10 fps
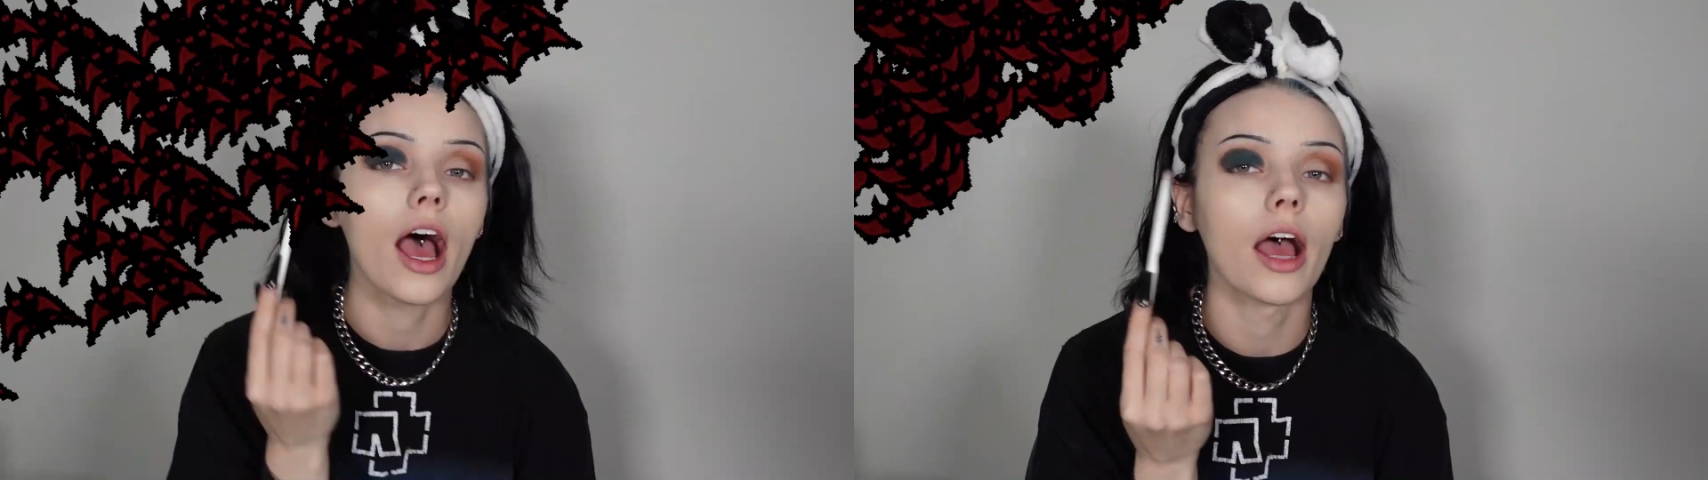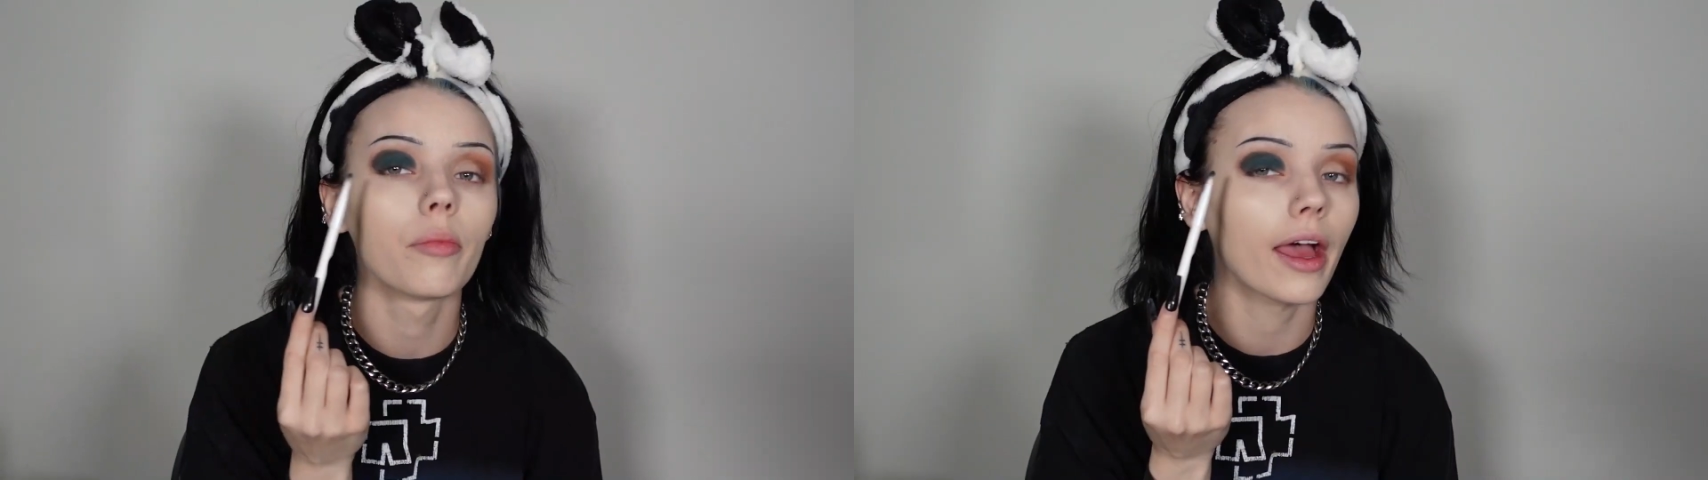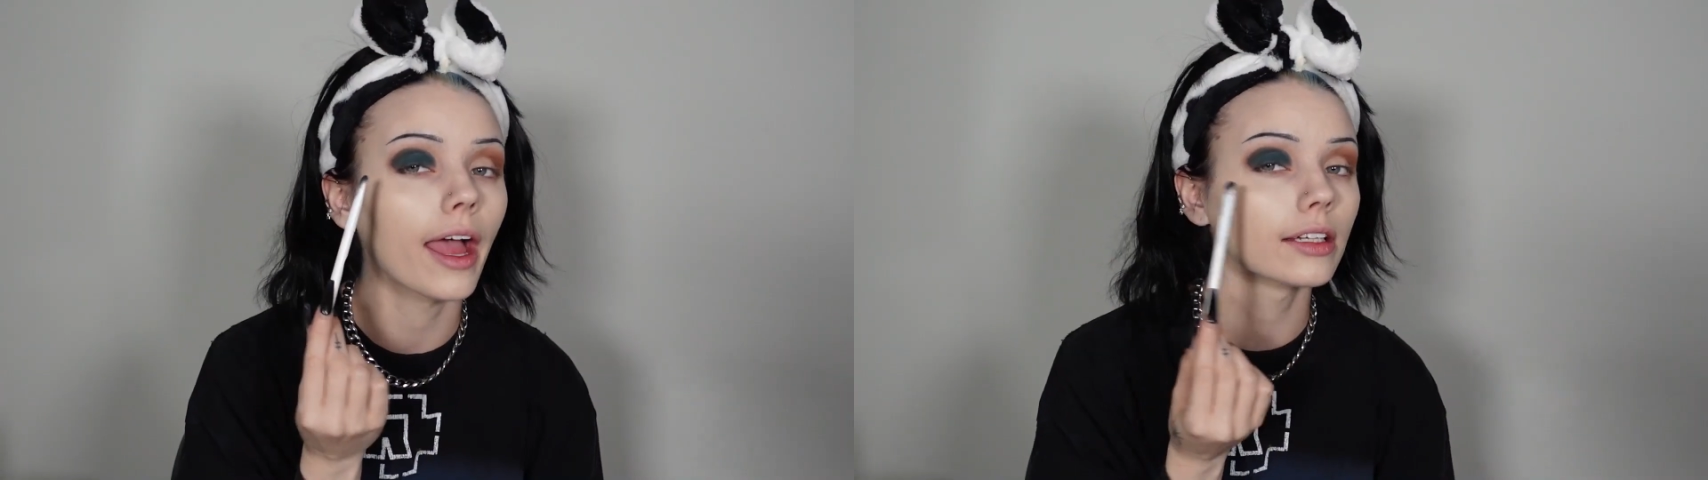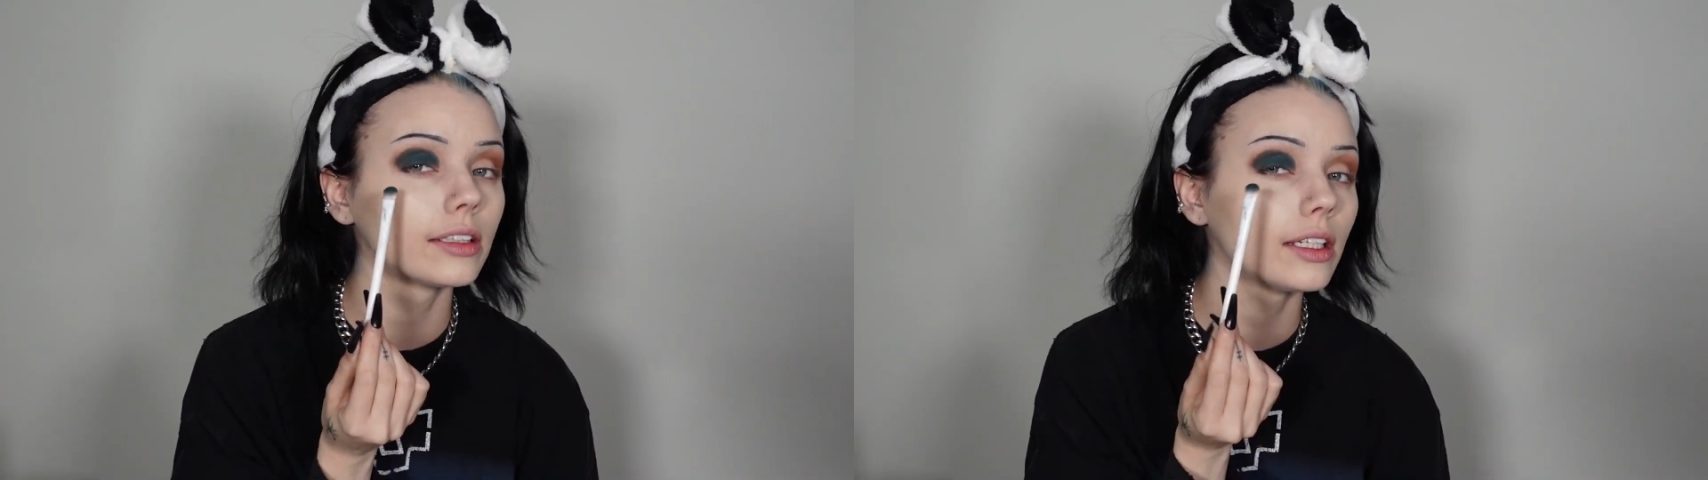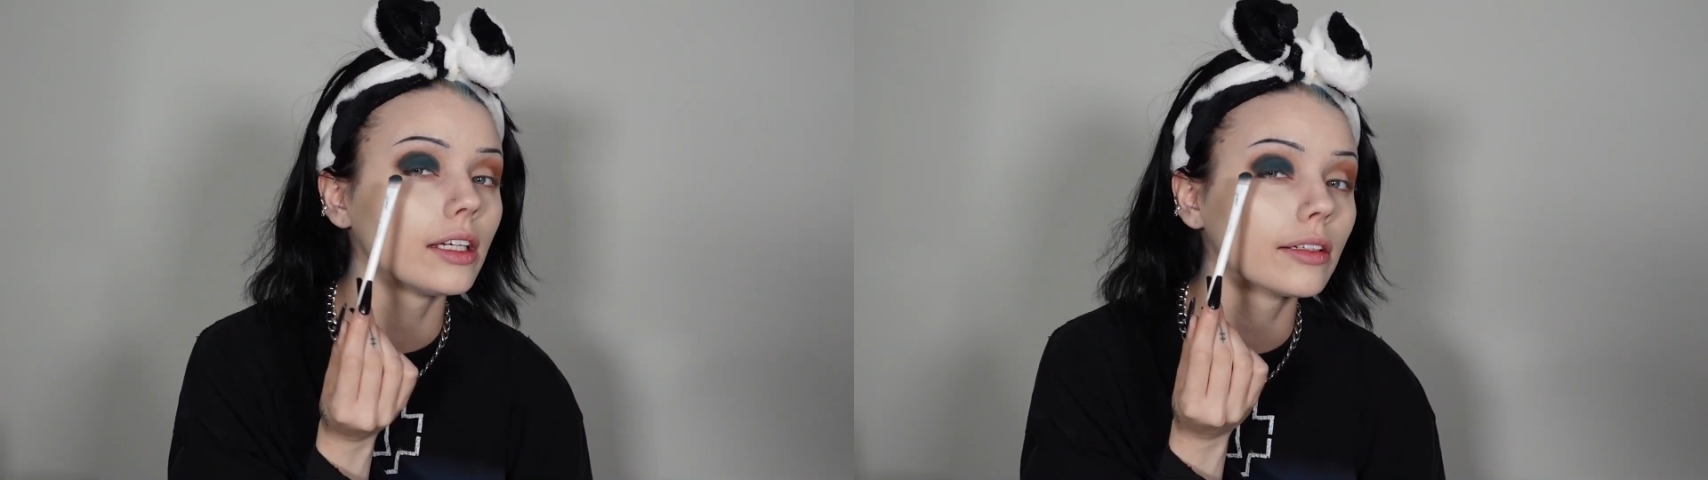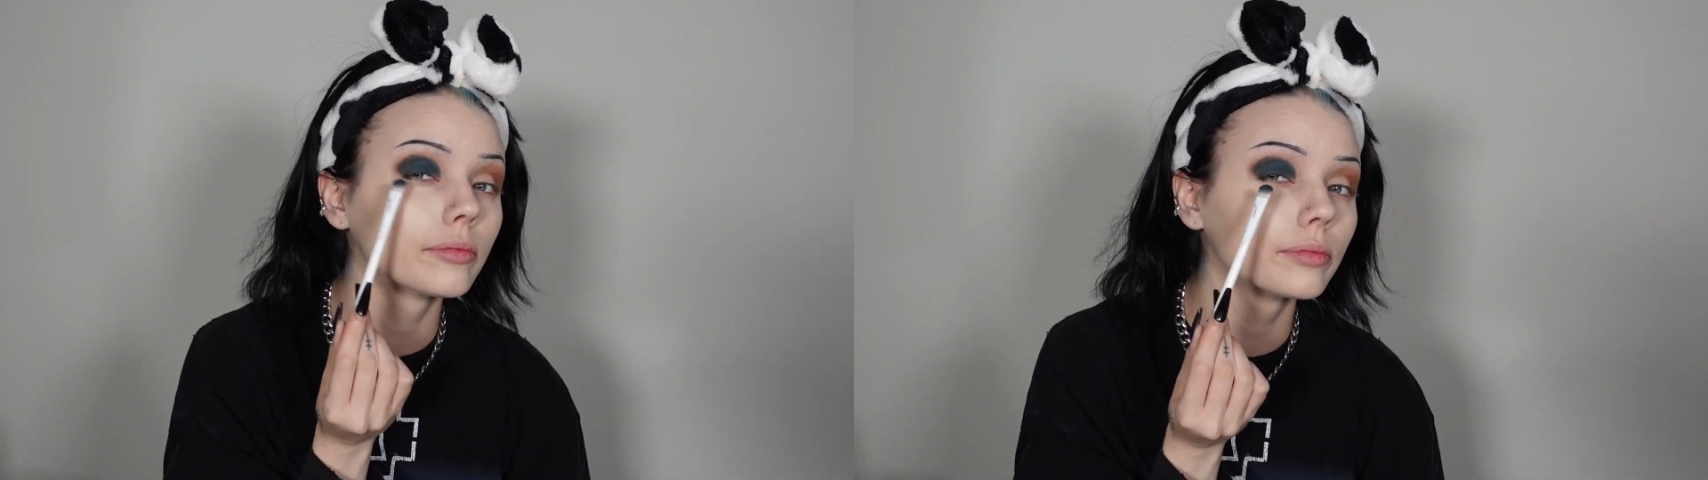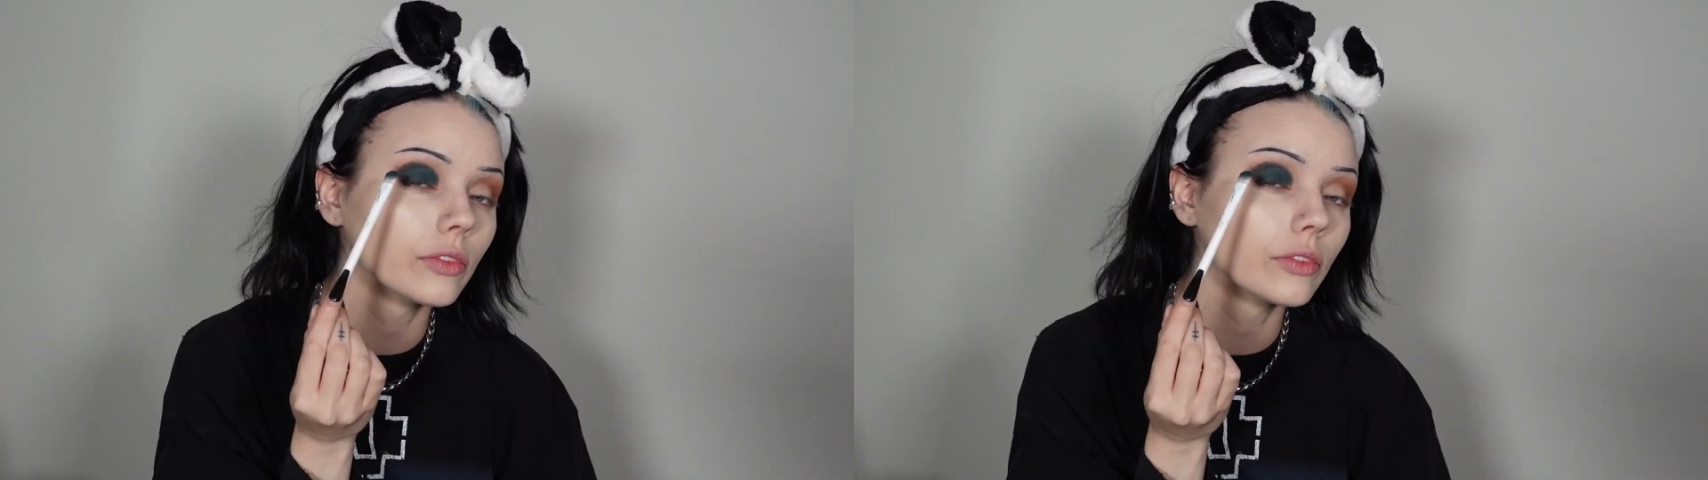I packed it,